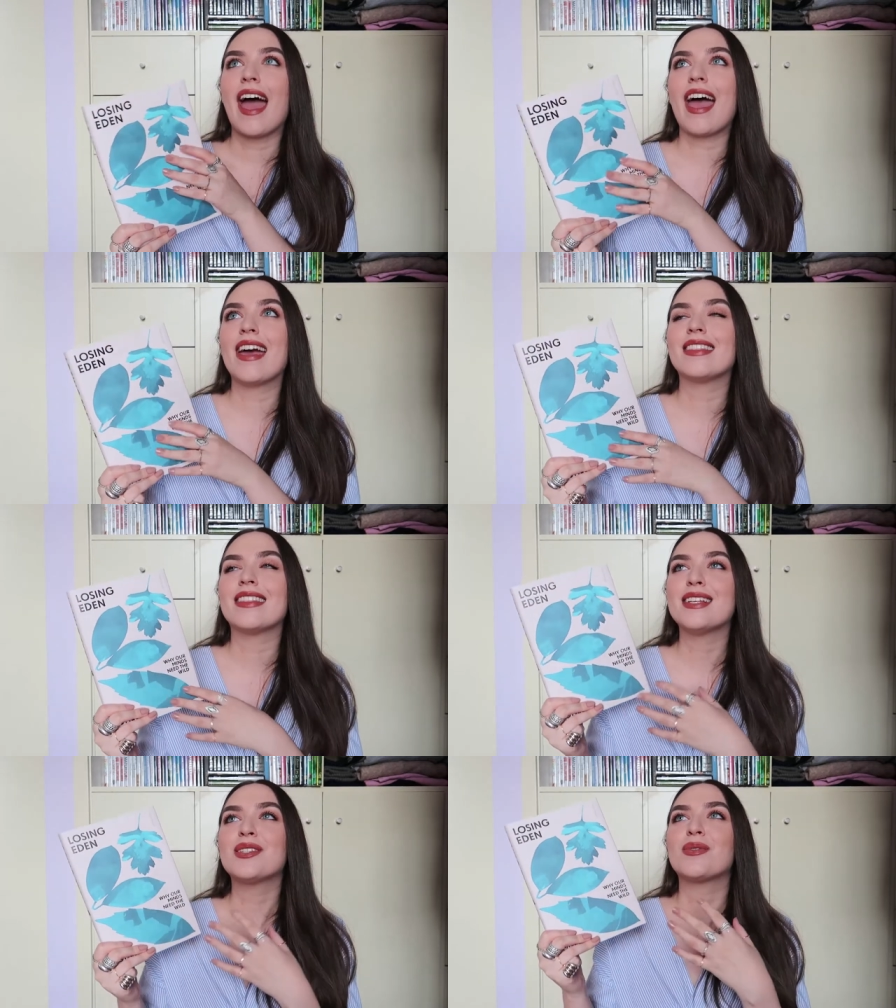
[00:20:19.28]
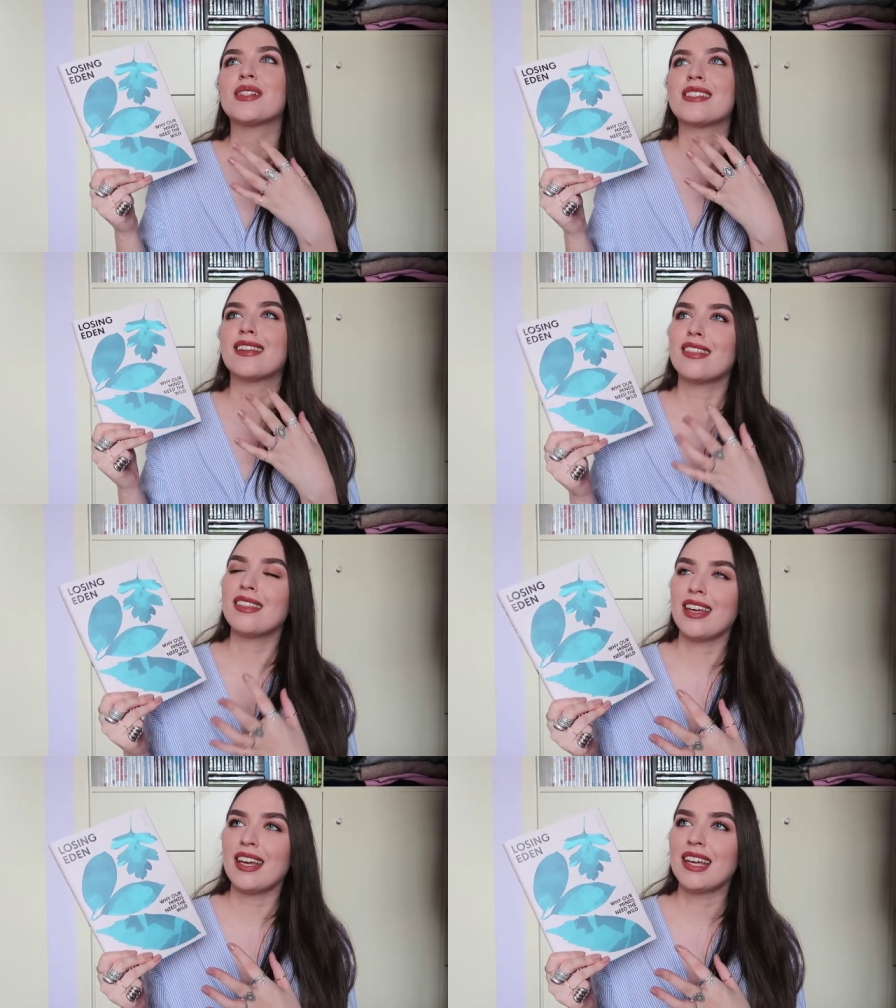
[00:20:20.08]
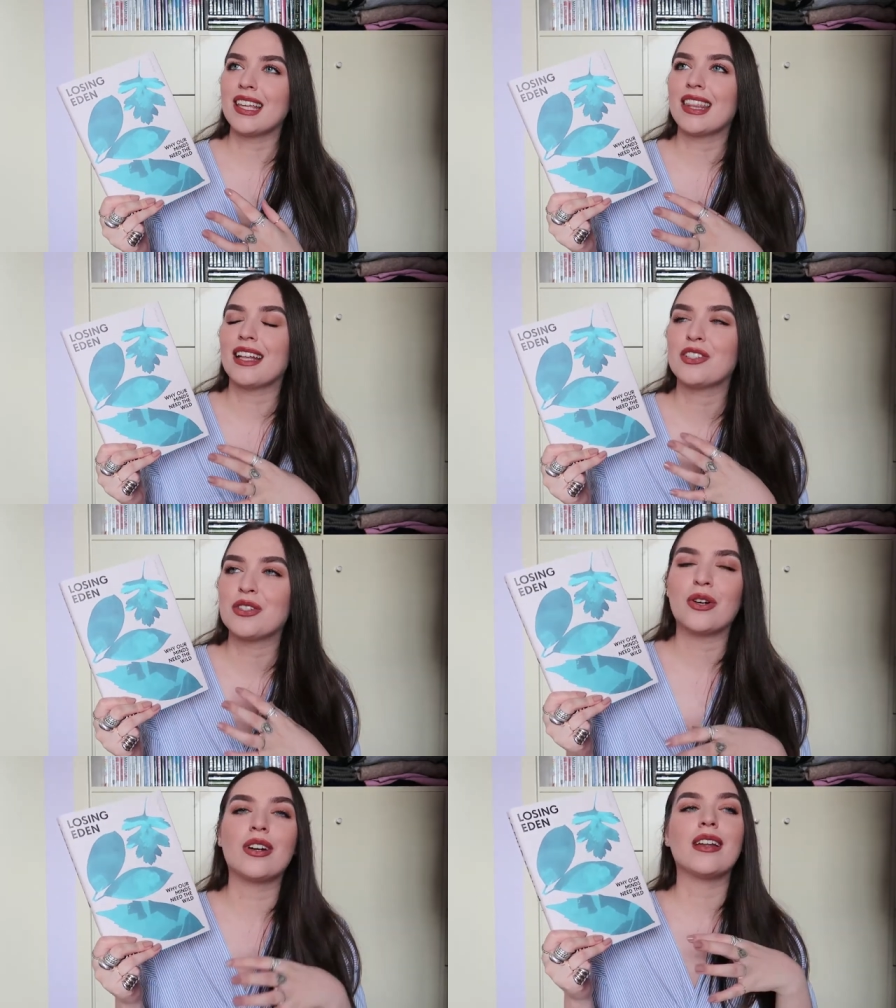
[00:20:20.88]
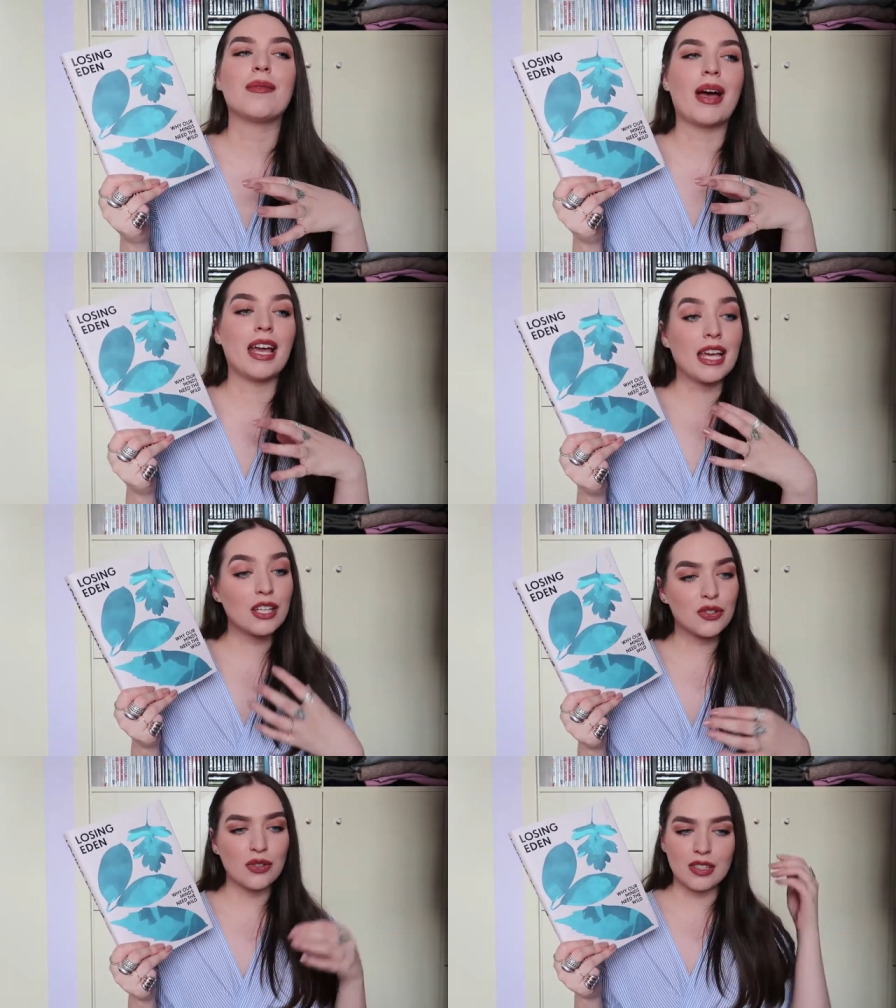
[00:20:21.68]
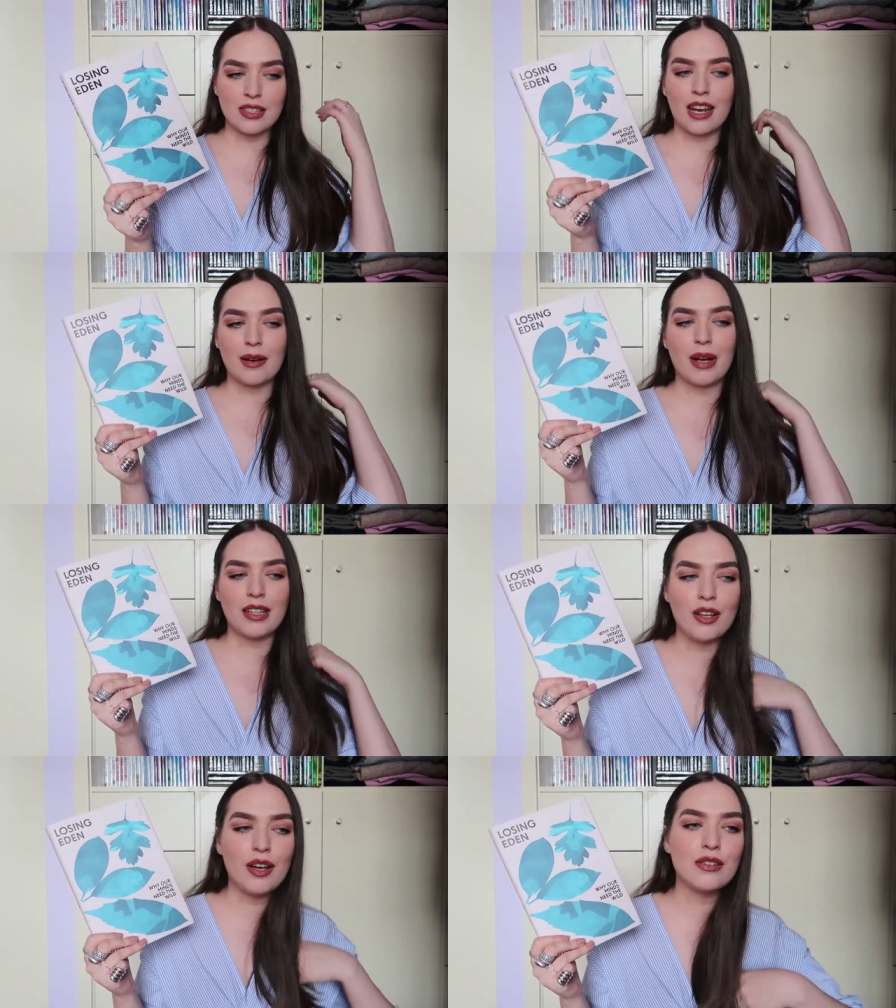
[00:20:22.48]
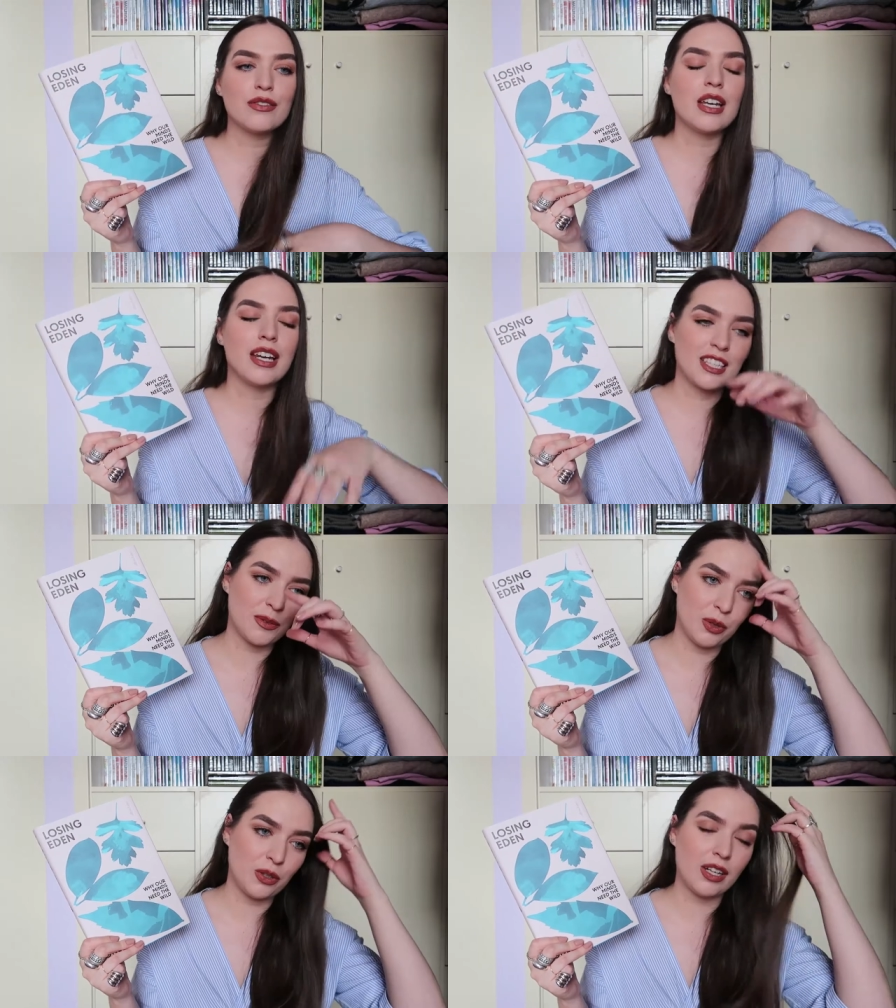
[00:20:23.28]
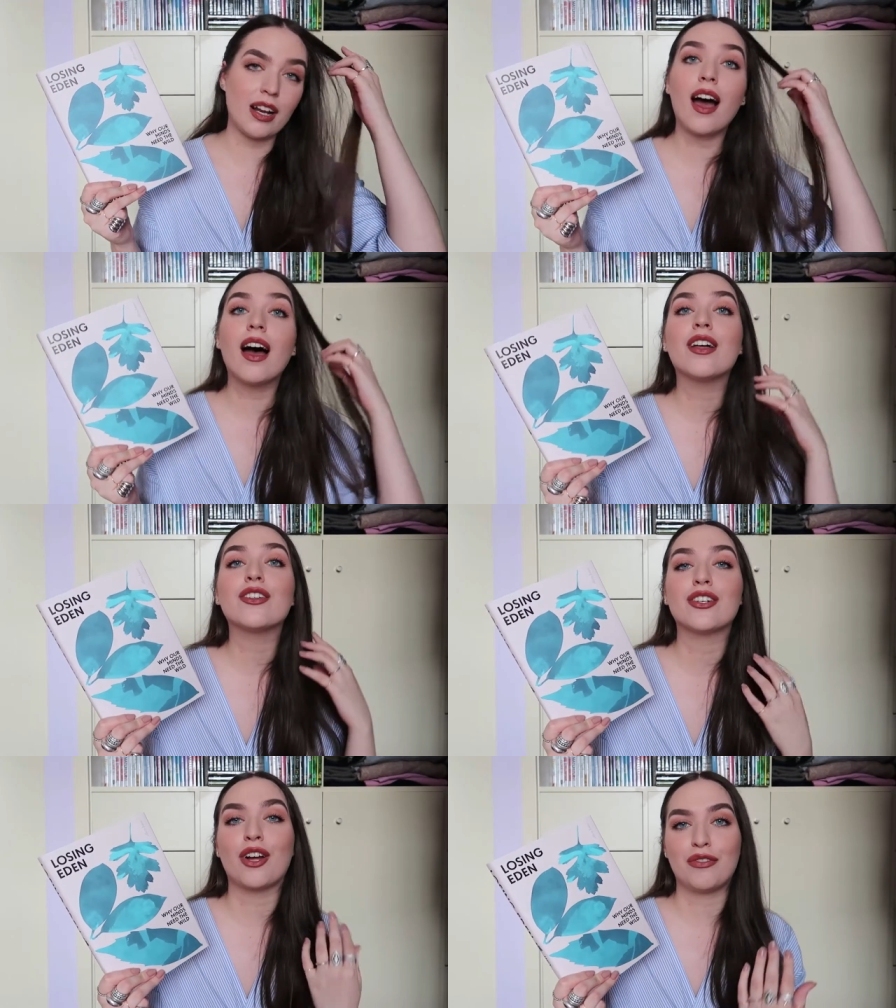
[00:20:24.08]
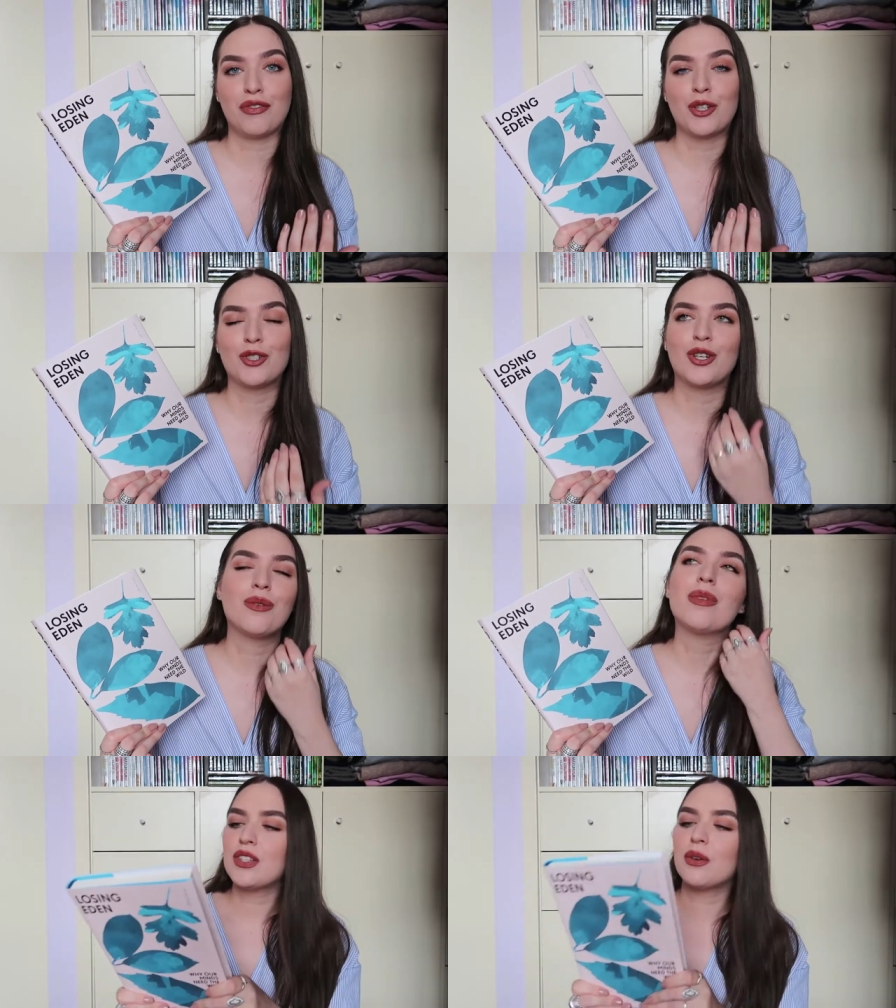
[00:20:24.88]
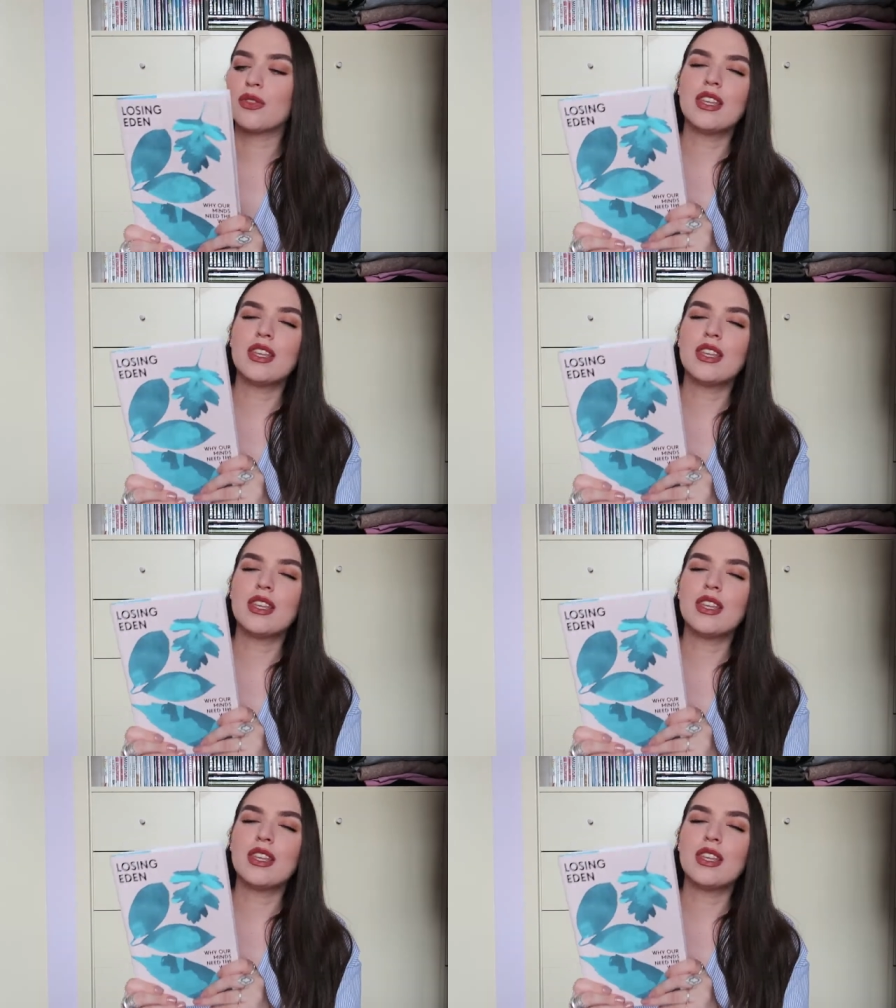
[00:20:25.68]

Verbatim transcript: and this was the thing that started my interest and my love in exploring other nonfiction. So